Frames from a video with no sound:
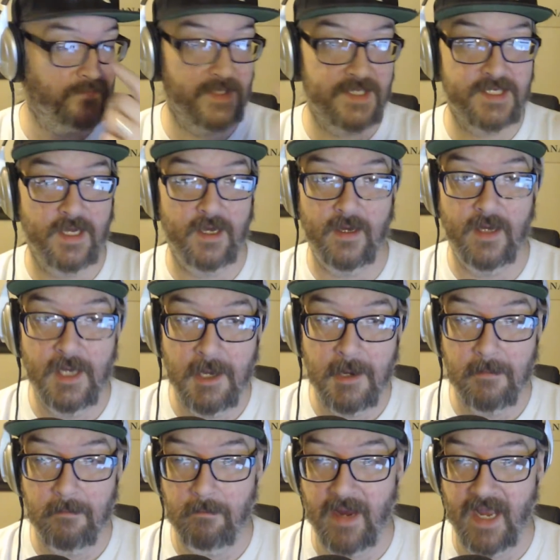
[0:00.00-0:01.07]
It's
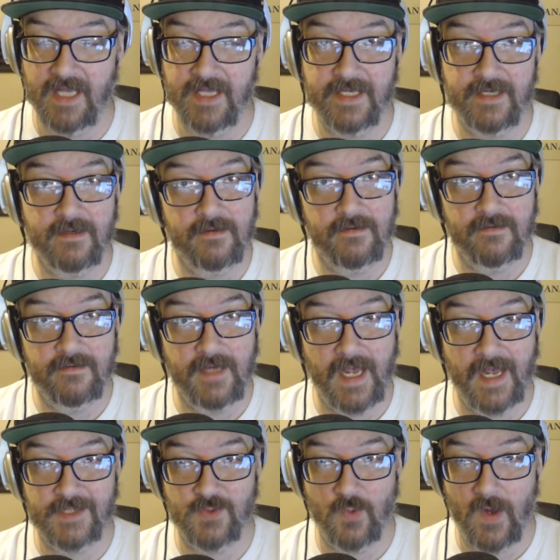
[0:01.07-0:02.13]
bailing
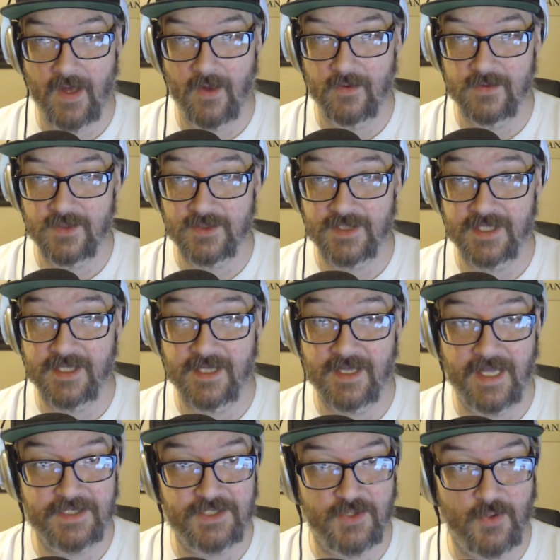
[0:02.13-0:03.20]
as well. So let's get to the
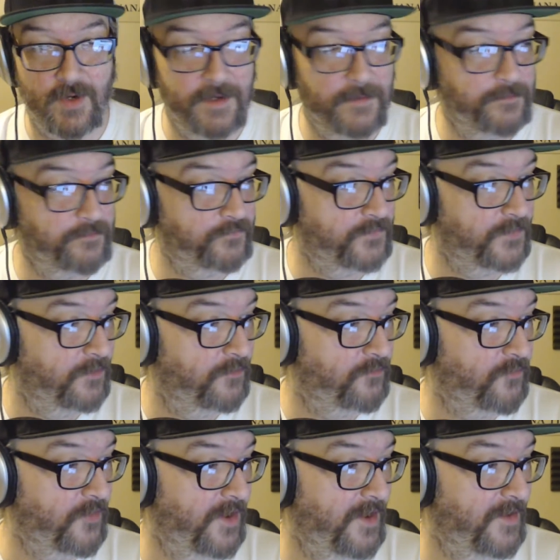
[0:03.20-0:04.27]
last story
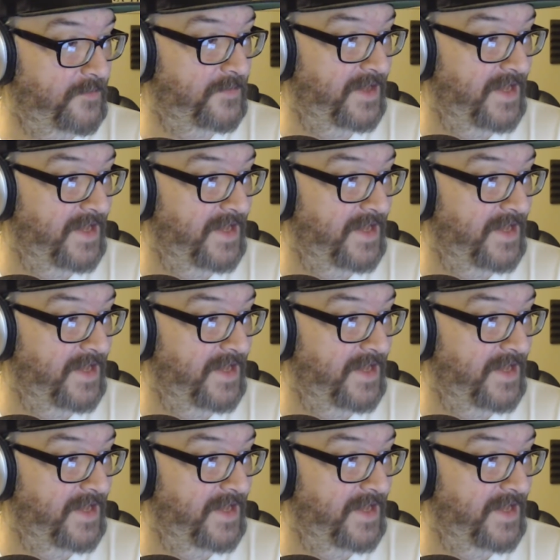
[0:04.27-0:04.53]
from